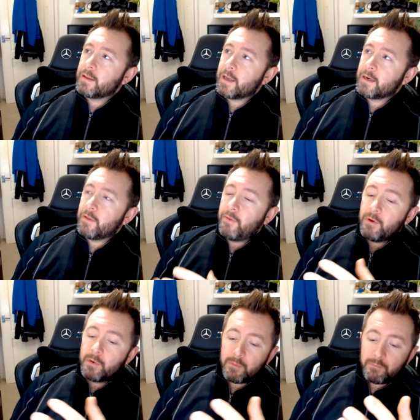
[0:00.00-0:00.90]
And then the
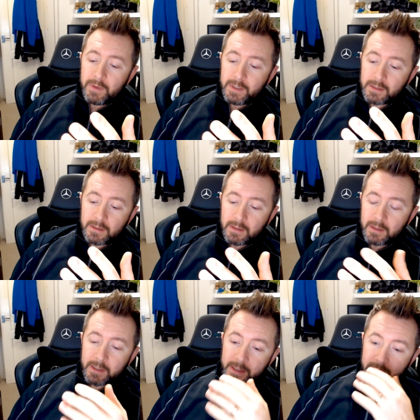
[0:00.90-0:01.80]
third
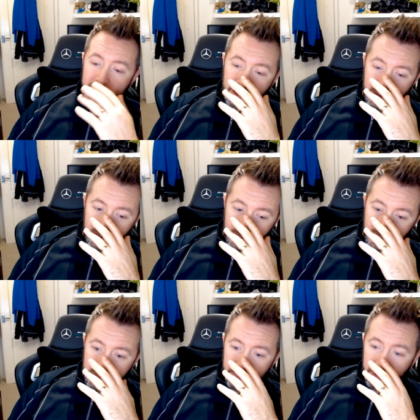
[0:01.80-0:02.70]
reason is
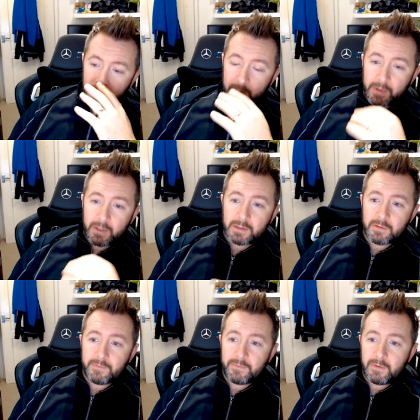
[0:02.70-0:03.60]
just purely
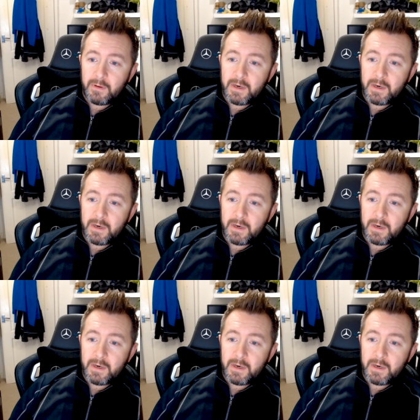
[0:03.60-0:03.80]
because of